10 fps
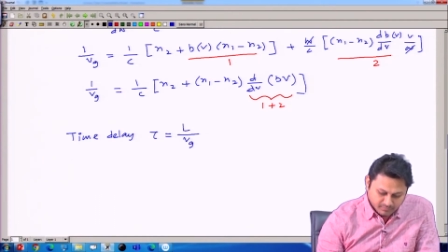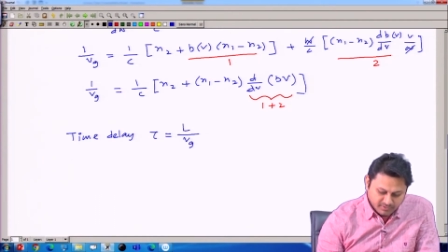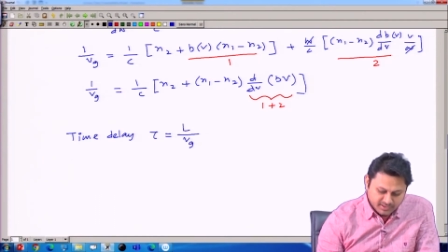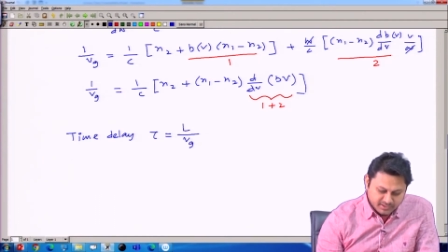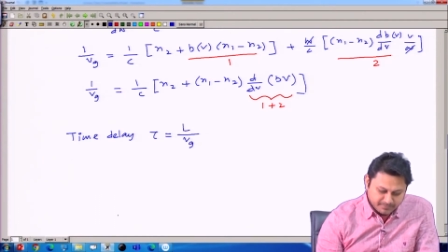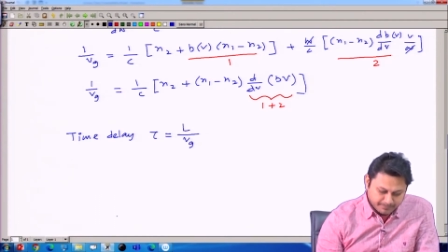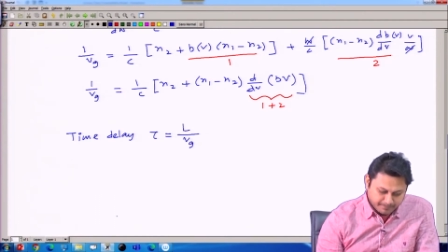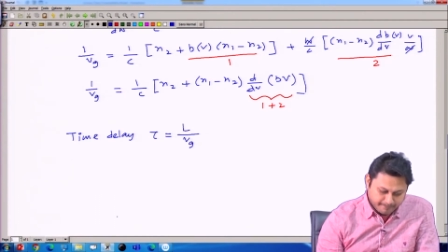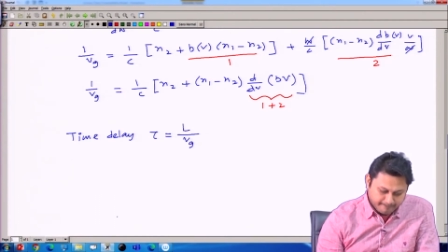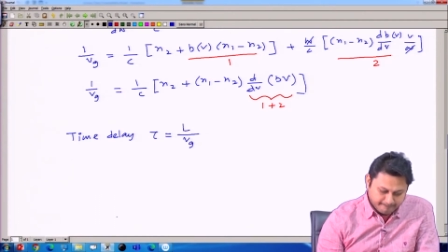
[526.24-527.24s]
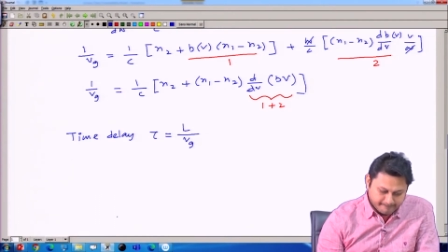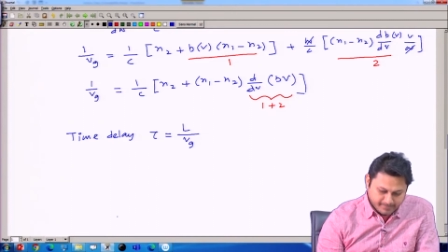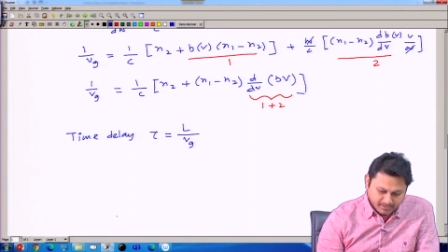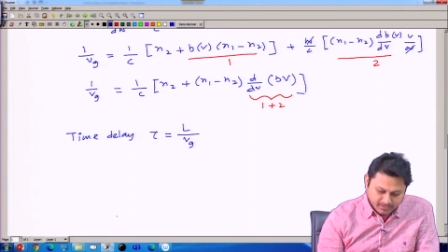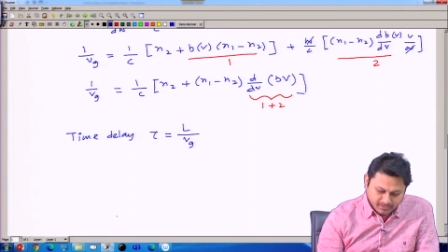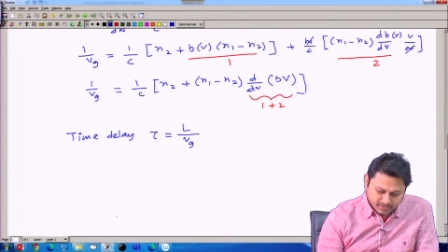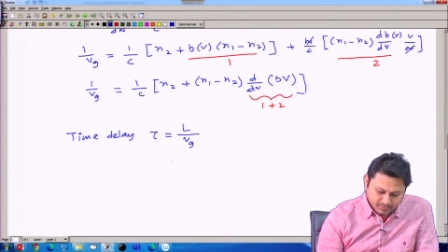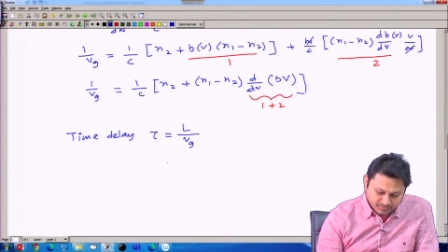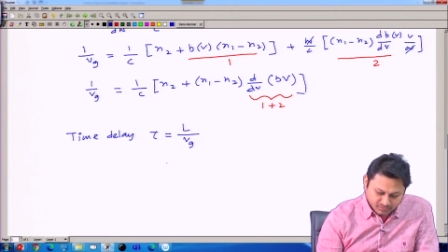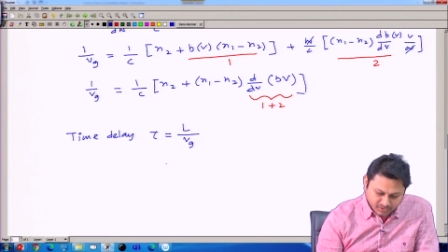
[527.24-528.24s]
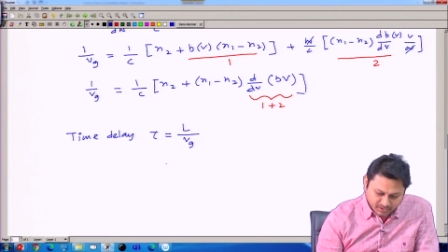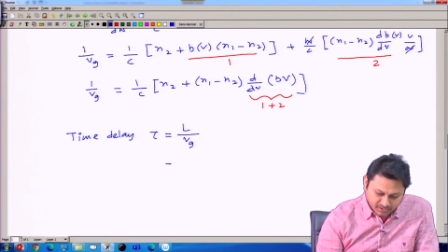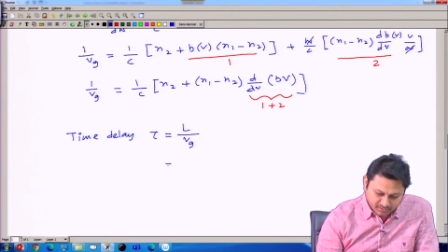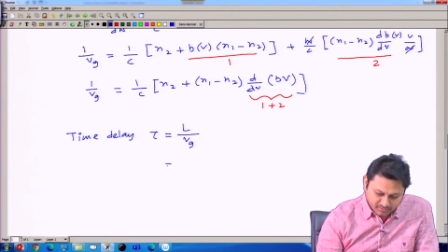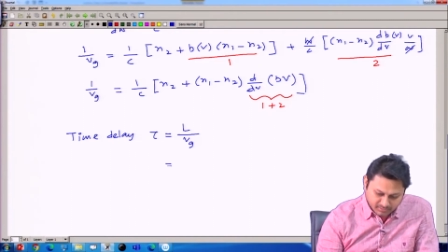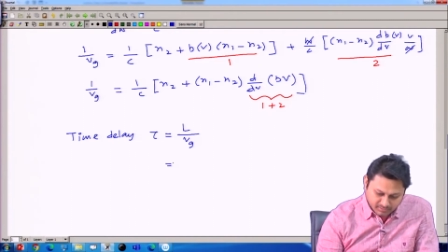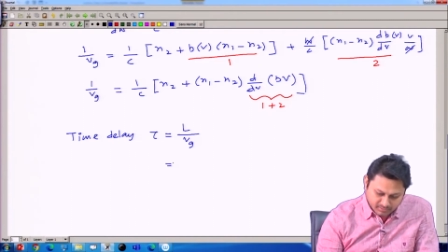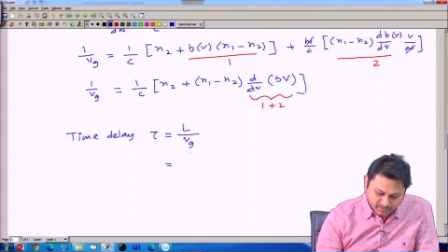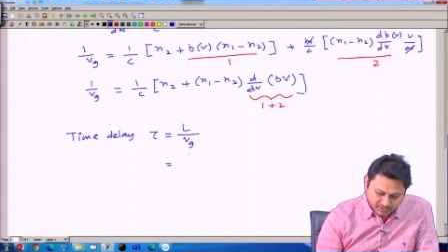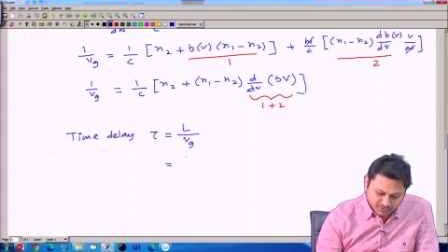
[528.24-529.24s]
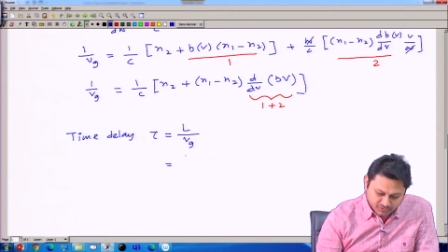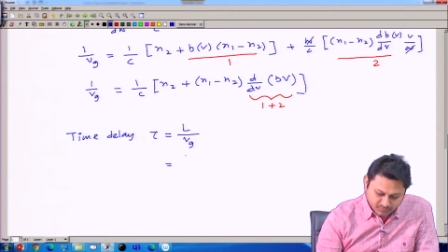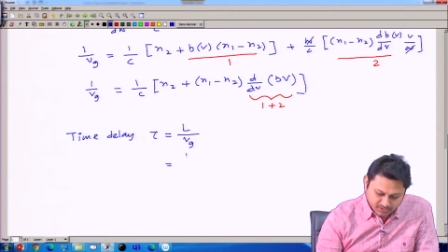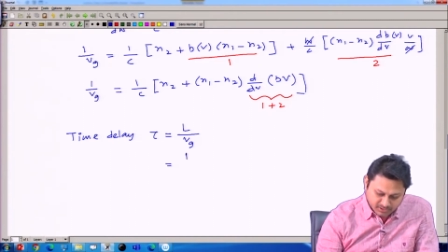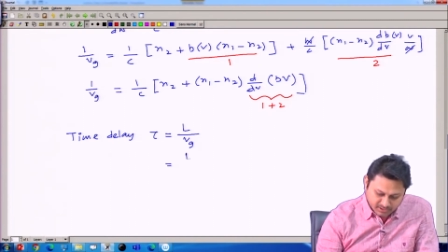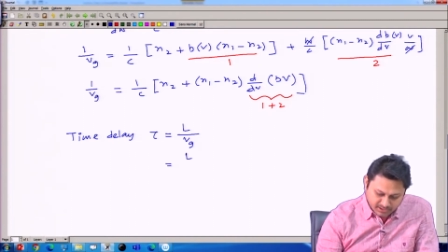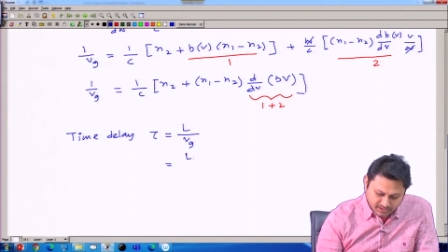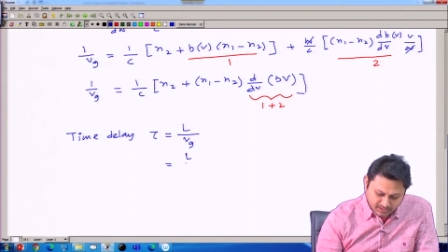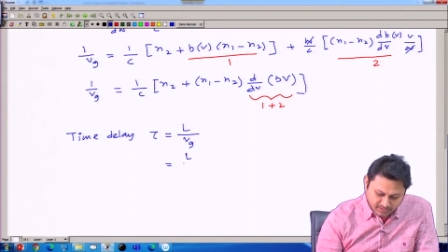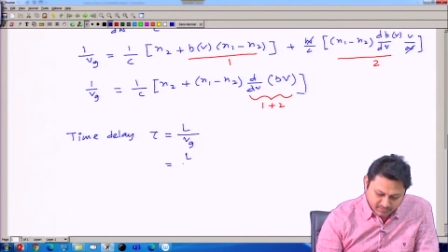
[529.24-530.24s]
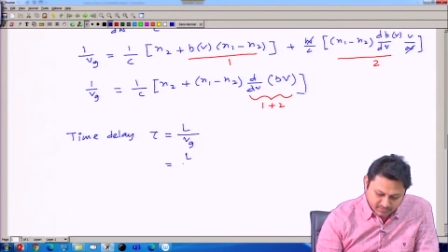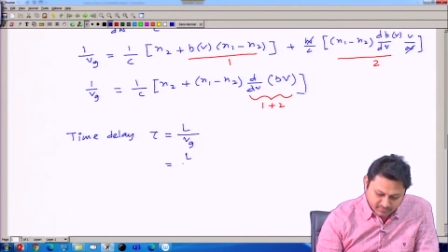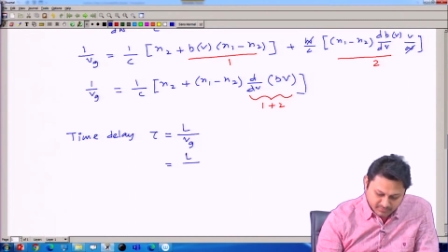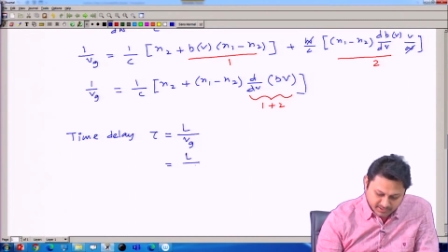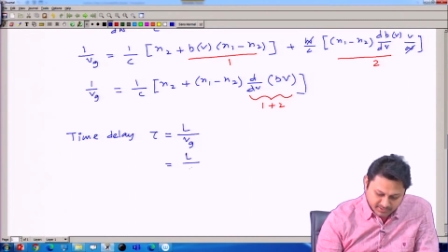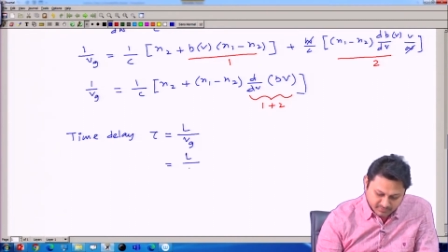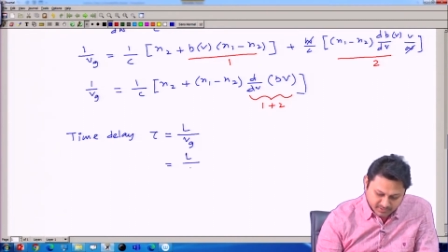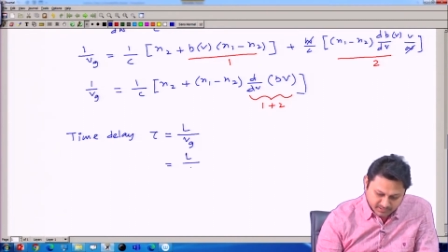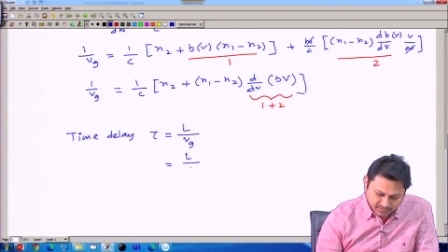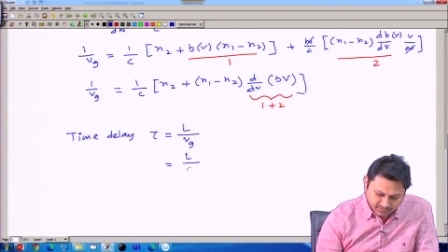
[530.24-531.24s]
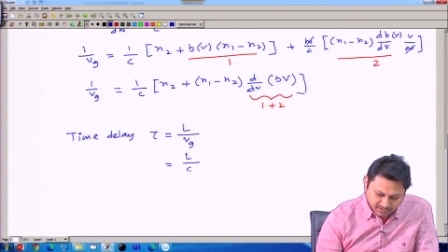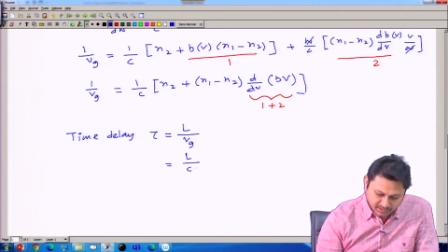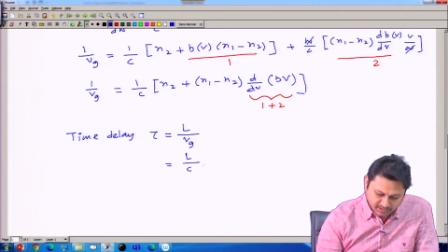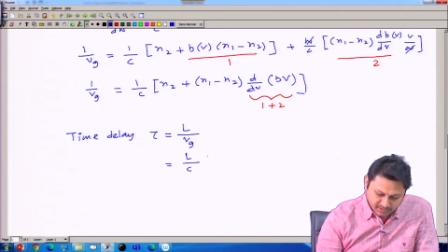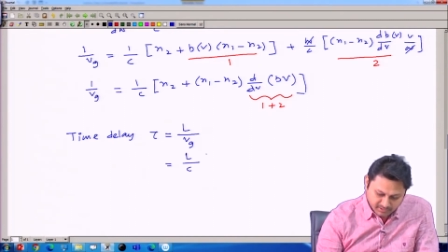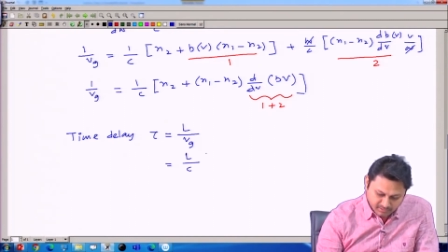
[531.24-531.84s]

Vg. So, here it should be L divided by C